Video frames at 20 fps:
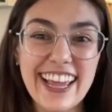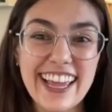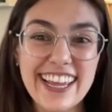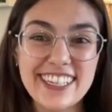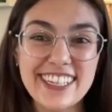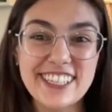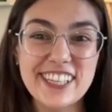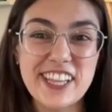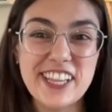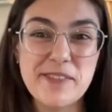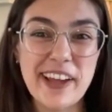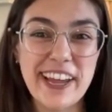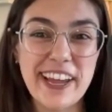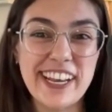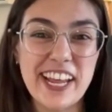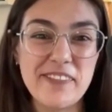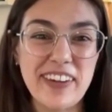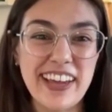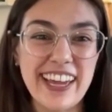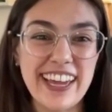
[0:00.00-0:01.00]
into the
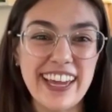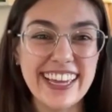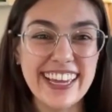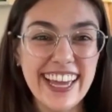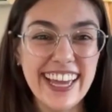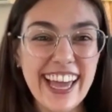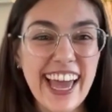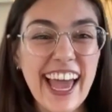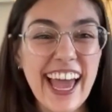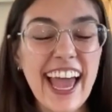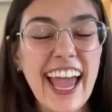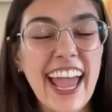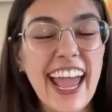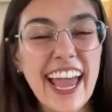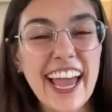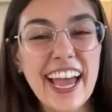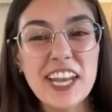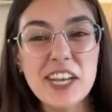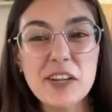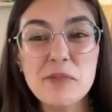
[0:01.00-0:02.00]
pandemic.
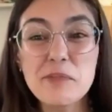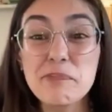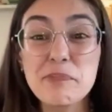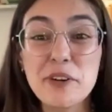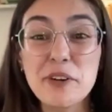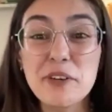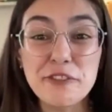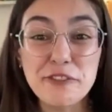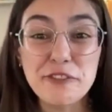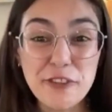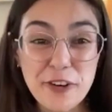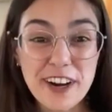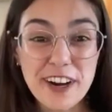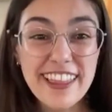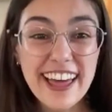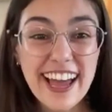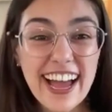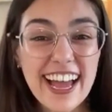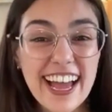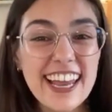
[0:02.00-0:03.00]
And before
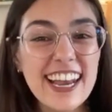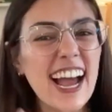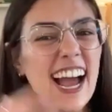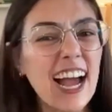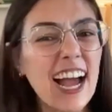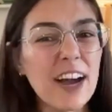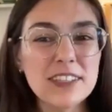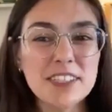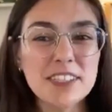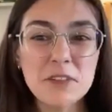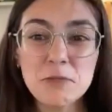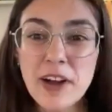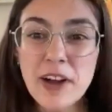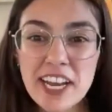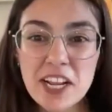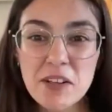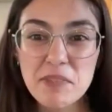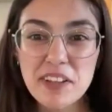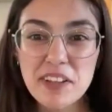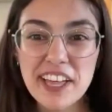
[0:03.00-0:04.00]
that, I was a
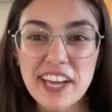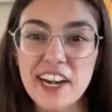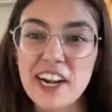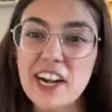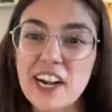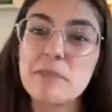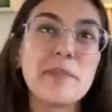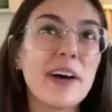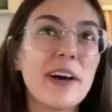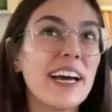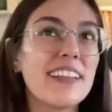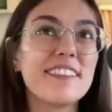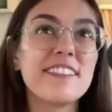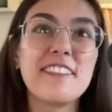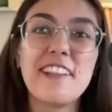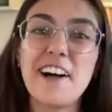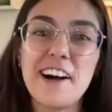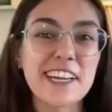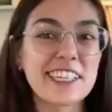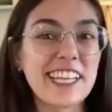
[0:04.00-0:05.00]
wedding planner, but
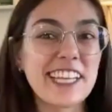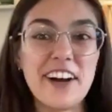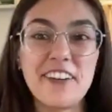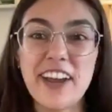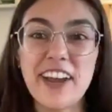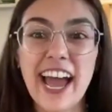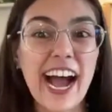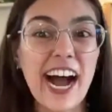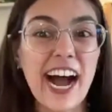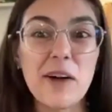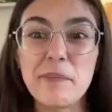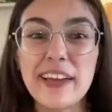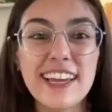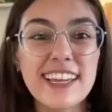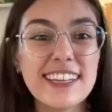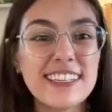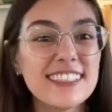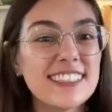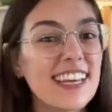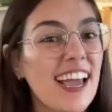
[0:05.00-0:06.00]
lockdown
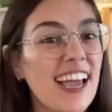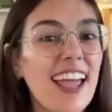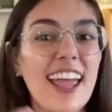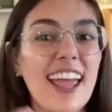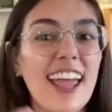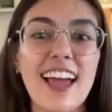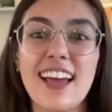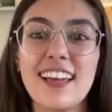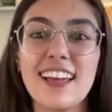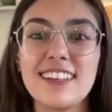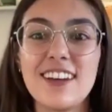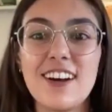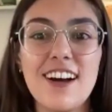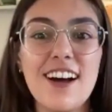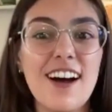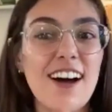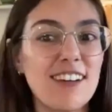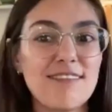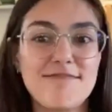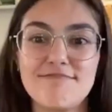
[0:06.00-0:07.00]
happened and
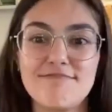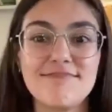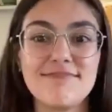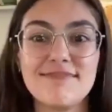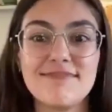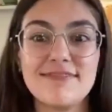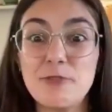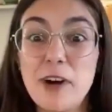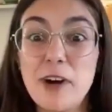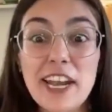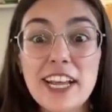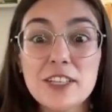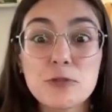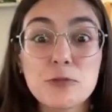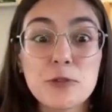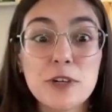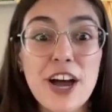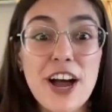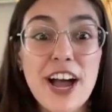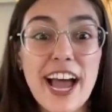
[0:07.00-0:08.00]
weddings
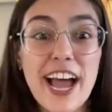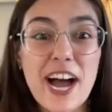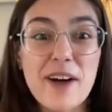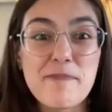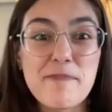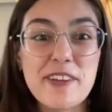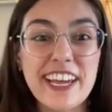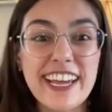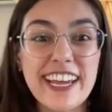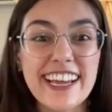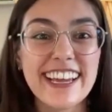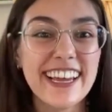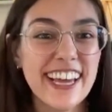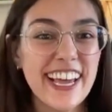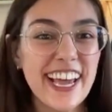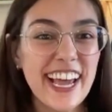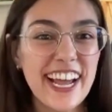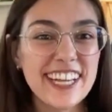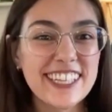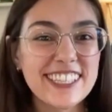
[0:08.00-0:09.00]
were not happening.
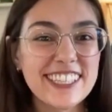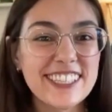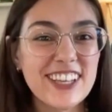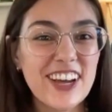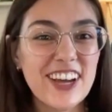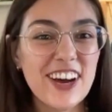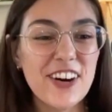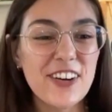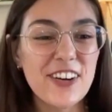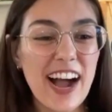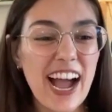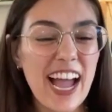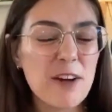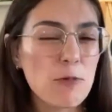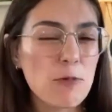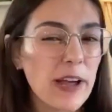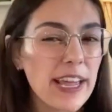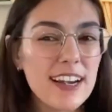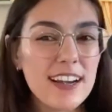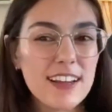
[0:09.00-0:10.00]
And so I
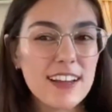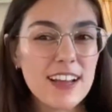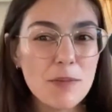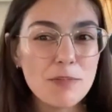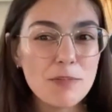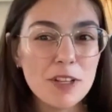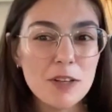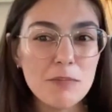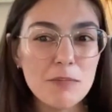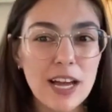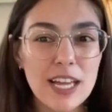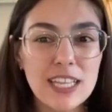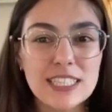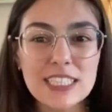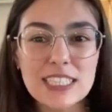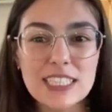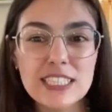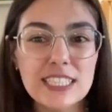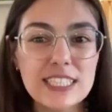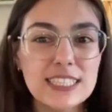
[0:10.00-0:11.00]
waited a couple of
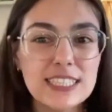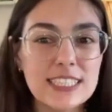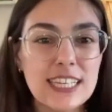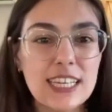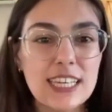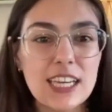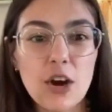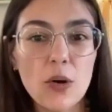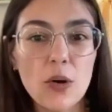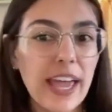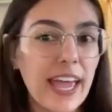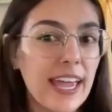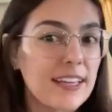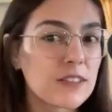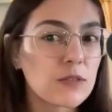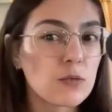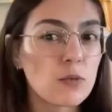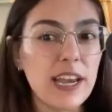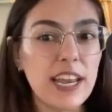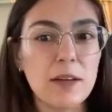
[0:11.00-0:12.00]
months to see, okay,
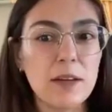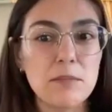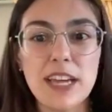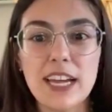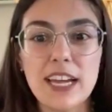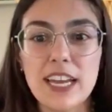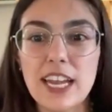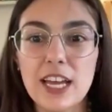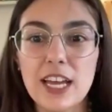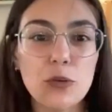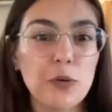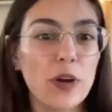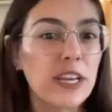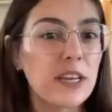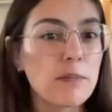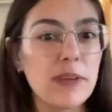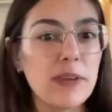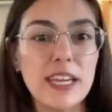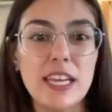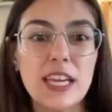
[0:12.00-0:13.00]
is wedding planning going
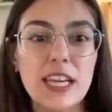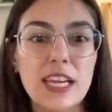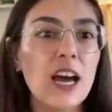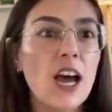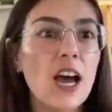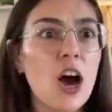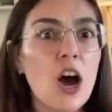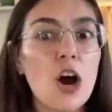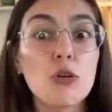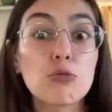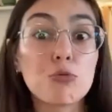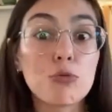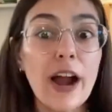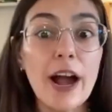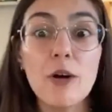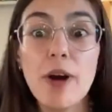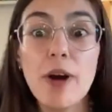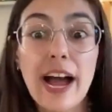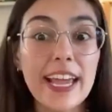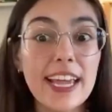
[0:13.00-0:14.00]
to be a
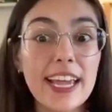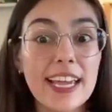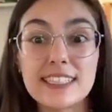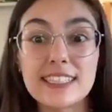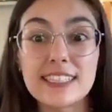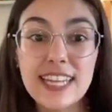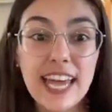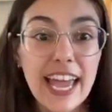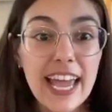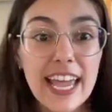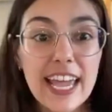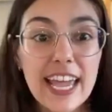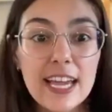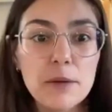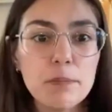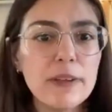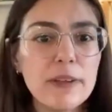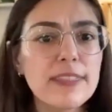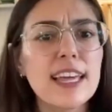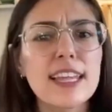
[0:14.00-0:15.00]
route I can take?
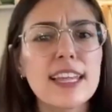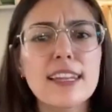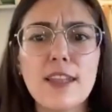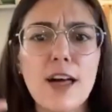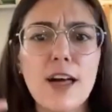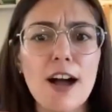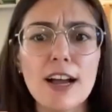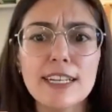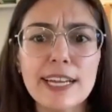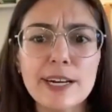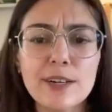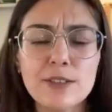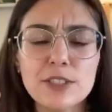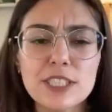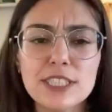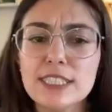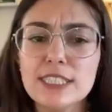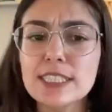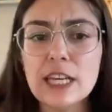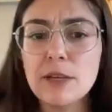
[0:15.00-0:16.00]
But then lockdown
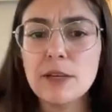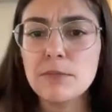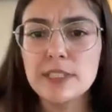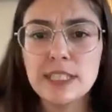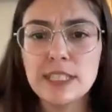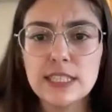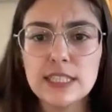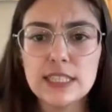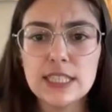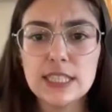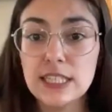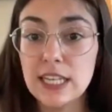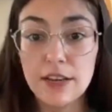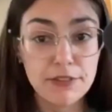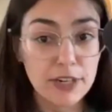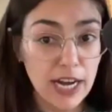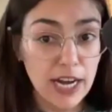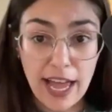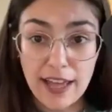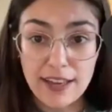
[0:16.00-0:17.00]
just seemed to
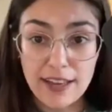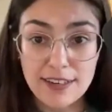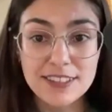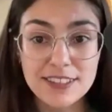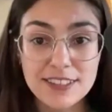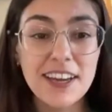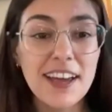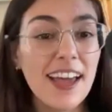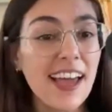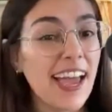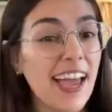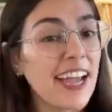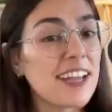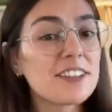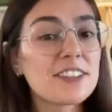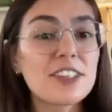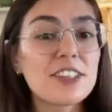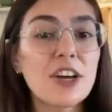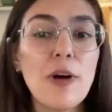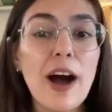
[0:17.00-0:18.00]
never end.
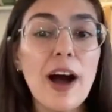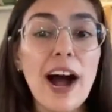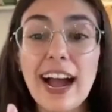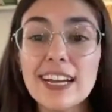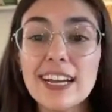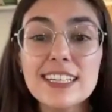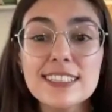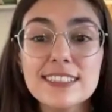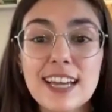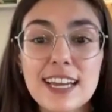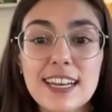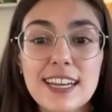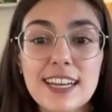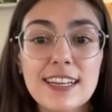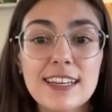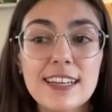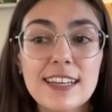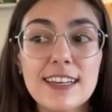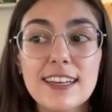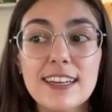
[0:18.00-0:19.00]
And so I
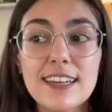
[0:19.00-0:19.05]
decided,